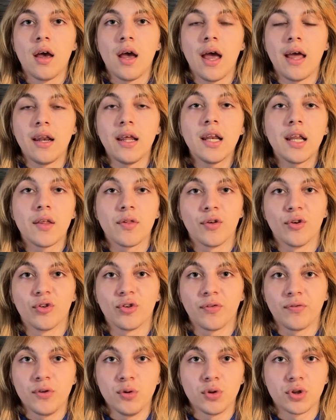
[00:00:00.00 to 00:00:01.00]
And in it, there's a
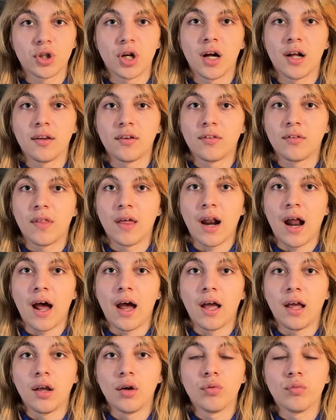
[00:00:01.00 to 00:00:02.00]
few shots that
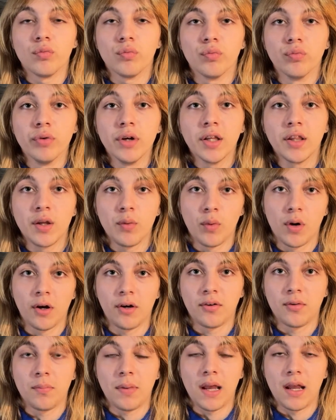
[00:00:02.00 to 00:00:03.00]
I really wanted
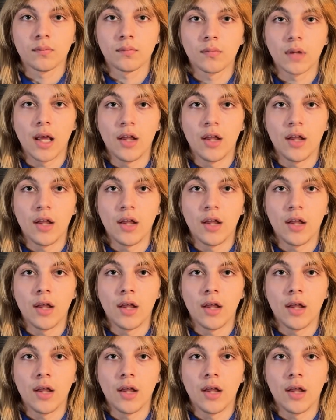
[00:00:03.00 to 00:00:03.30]
to paint.